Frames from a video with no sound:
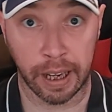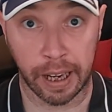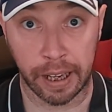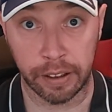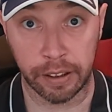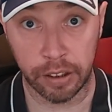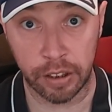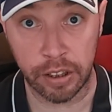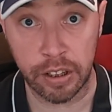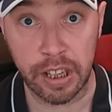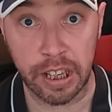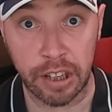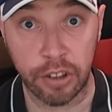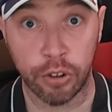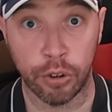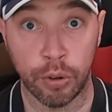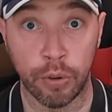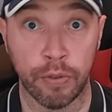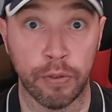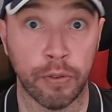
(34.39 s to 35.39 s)
and
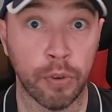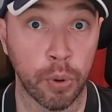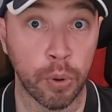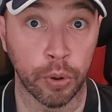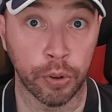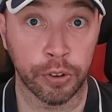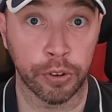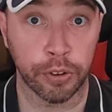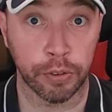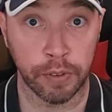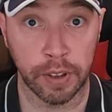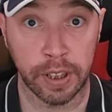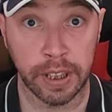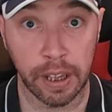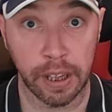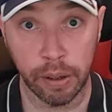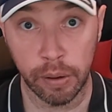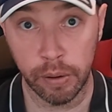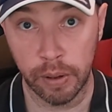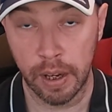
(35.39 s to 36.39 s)
initial thoughts
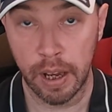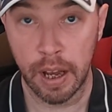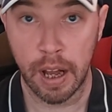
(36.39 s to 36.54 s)
video.